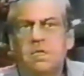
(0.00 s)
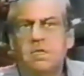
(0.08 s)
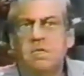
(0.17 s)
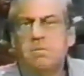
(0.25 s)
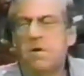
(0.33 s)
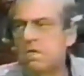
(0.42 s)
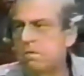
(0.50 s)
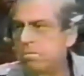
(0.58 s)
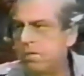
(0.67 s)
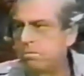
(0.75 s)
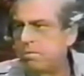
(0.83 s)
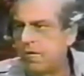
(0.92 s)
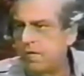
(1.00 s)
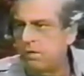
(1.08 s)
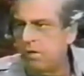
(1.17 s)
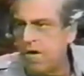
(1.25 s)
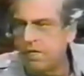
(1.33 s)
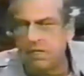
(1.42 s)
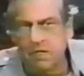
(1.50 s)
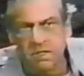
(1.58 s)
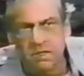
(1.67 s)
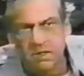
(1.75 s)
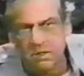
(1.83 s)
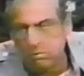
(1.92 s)
The American people had no idea
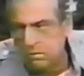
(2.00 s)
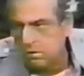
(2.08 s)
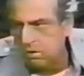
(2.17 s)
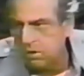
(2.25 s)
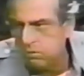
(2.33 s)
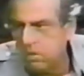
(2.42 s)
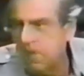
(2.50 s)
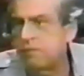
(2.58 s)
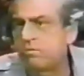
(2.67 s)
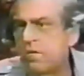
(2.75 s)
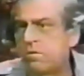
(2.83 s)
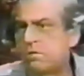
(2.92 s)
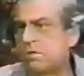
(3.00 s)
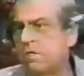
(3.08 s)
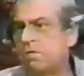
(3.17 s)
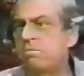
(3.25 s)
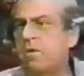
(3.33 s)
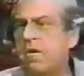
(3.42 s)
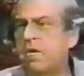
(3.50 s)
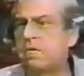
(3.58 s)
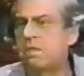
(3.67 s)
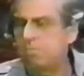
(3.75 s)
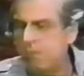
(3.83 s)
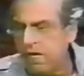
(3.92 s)
that there was only one Federal Reserve Bank,
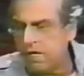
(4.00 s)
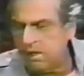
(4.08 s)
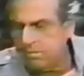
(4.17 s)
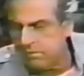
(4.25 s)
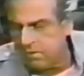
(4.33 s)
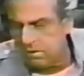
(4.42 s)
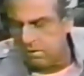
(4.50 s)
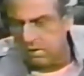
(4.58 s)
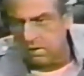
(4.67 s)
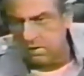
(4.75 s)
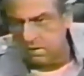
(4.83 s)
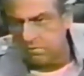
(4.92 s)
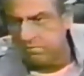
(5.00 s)
the Bank of New York.